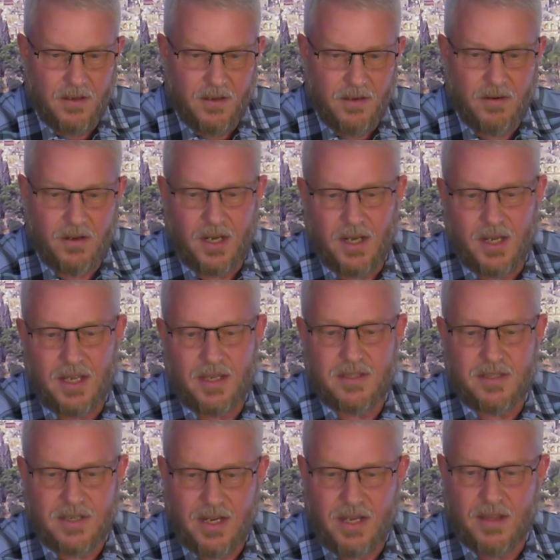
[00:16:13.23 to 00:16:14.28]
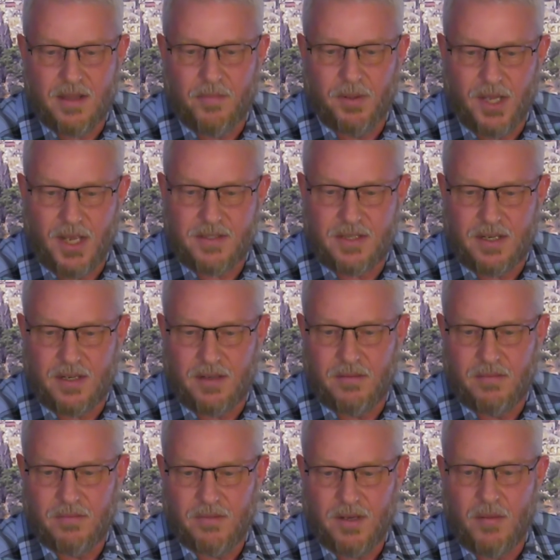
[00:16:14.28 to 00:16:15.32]
You can again see the blessing
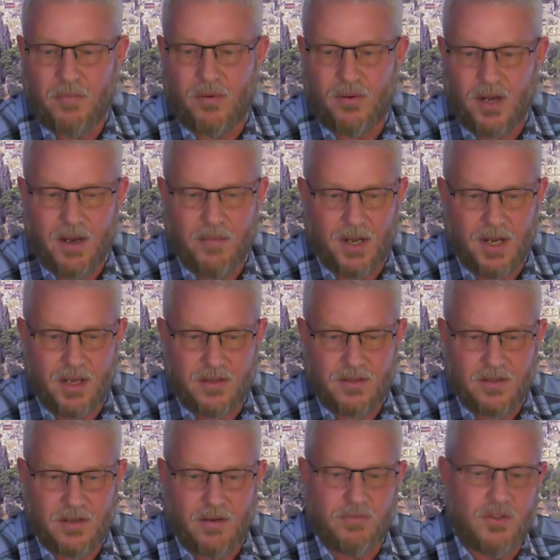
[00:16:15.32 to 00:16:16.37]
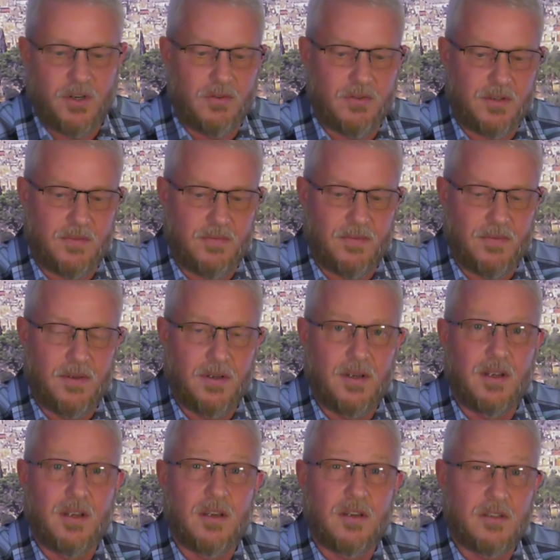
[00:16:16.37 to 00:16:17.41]
and preeminence of Joseph,
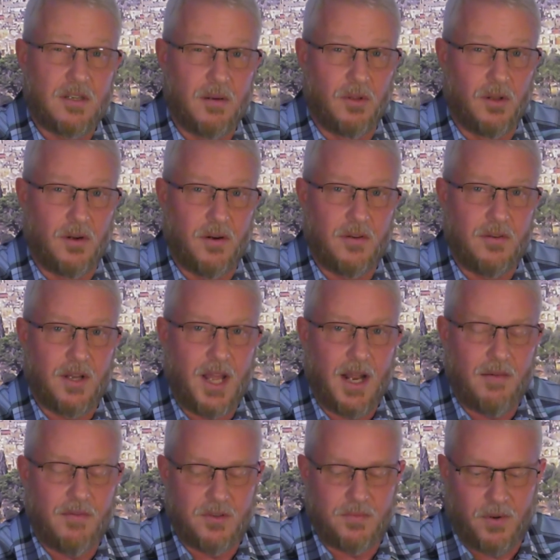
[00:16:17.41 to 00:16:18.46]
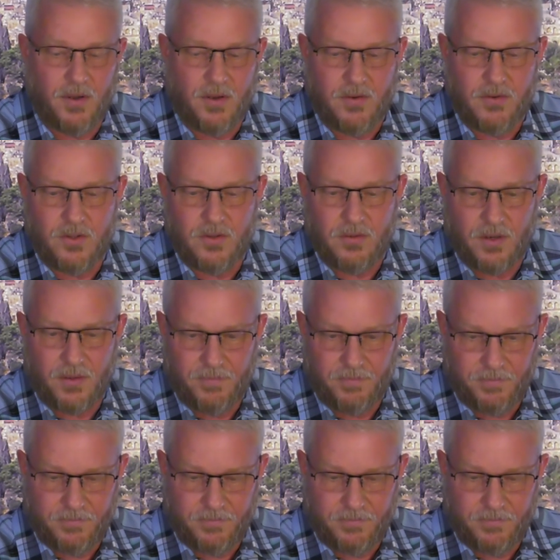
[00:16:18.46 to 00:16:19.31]
similar to that of his brother Judah.